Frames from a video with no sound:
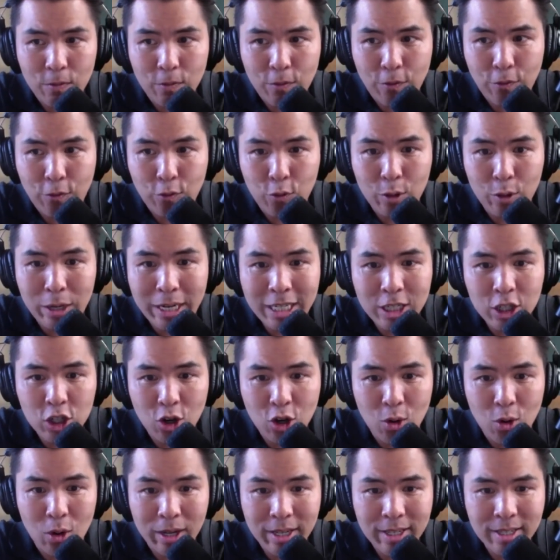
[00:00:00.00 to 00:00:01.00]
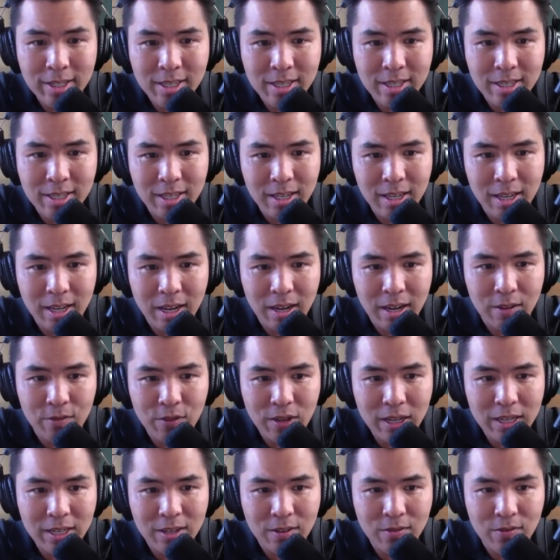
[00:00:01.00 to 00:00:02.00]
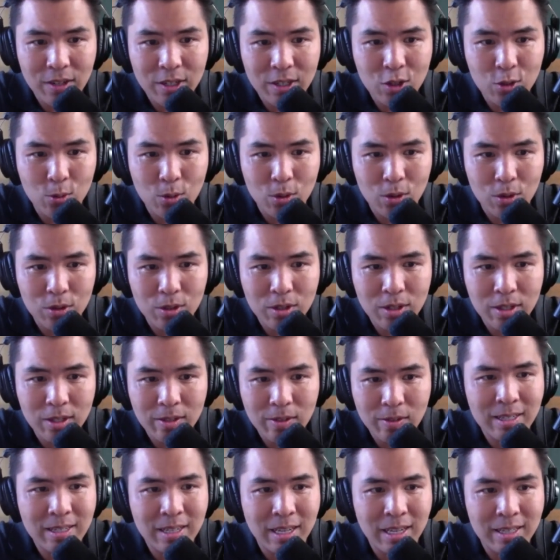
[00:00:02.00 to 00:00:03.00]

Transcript: free choice of individuals